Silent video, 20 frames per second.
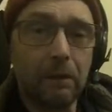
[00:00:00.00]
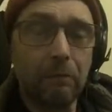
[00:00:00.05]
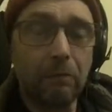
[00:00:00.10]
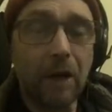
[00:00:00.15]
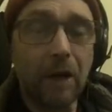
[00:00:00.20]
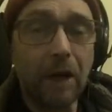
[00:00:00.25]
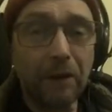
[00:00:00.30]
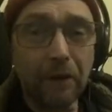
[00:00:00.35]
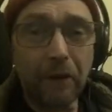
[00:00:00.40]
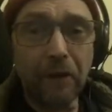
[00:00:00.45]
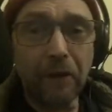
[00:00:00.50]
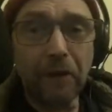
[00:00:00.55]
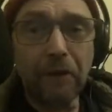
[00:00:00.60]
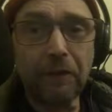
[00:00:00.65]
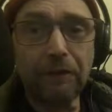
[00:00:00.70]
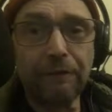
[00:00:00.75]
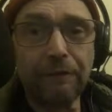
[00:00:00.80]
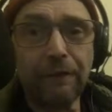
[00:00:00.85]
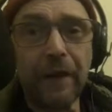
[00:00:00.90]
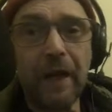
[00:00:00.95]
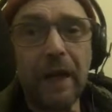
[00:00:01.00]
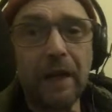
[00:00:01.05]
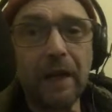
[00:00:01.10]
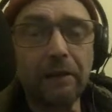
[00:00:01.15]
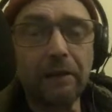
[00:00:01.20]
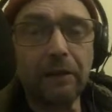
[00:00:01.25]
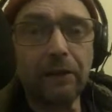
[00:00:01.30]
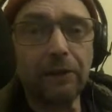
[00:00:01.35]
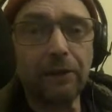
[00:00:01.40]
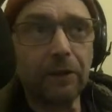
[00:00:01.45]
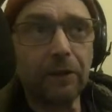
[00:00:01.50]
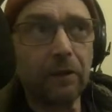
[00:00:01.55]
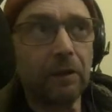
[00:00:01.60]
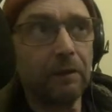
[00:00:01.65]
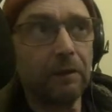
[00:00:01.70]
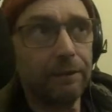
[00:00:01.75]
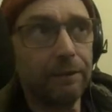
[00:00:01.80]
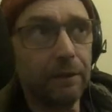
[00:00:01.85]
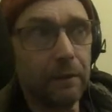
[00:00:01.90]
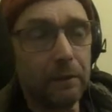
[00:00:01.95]
Rather than the vagueness
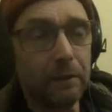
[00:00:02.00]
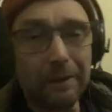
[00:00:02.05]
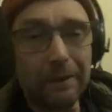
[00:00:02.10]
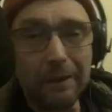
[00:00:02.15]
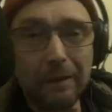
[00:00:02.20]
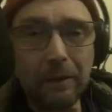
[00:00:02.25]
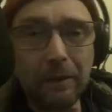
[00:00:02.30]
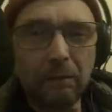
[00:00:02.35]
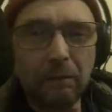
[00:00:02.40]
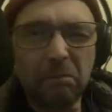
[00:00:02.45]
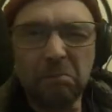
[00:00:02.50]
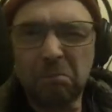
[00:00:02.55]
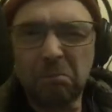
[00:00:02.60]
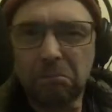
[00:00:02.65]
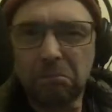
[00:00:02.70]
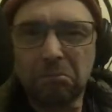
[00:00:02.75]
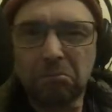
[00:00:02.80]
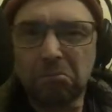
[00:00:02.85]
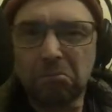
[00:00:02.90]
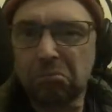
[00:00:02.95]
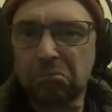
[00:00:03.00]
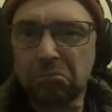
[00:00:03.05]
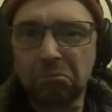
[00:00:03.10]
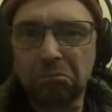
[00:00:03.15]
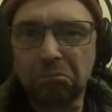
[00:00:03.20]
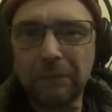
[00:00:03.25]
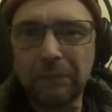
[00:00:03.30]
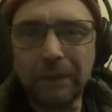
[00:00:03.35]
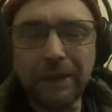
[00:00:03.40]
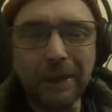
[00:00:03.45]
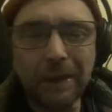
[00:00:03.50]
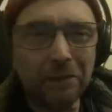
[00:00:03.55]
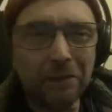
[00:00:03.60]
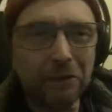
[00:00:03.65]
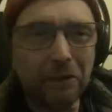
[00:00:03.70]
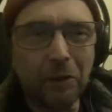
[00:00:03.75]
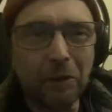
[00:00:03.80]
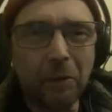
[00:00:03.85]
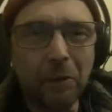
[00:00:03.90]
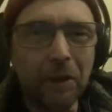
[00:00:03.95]
of
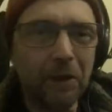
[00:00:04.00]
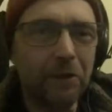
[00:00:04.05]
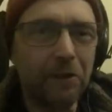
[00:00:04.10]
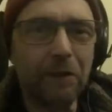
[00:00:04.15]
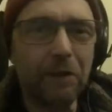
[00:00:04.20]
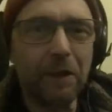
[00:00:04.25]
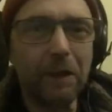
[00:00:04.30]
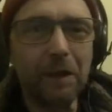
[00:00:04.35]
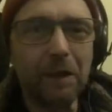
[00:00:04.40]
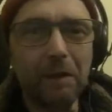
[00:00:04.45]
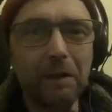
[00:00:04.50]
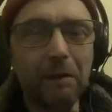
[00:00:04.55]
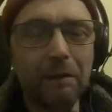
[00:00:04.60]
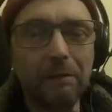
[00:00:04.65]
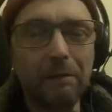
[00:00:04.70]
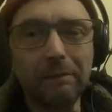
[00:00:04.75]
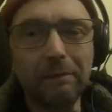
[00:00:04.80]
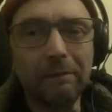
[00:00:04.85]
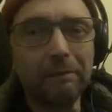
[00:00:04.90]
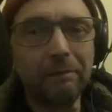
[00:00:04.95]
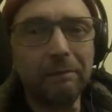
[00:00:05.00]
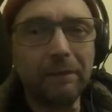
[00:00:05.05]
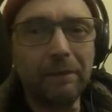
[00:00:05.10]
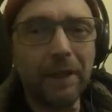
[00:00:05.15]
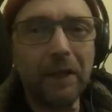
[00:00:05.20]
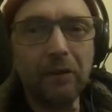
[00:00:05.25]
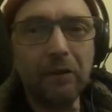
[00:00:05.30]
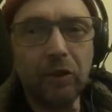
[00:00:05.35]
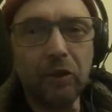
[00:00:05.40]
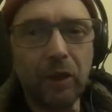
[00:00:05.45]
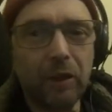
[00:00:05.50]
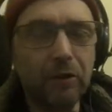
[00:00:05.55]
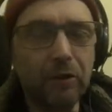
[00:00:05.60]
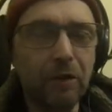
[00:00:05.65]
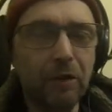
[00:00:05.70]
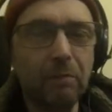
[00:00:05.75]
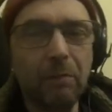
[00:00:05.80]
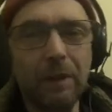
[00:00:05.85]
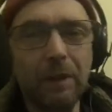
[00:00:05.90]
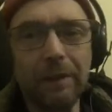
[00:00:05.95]
let's do this thing and then change
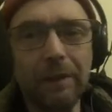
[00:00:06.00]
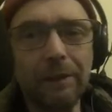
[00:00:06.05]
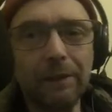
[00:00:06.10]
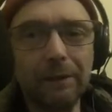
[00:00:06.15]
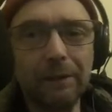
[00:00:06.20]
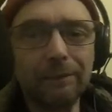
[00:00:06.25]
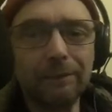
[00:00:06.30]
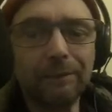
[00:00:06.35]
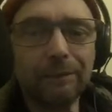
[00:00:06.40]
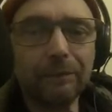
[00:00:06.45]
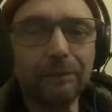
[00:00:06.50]
our minds.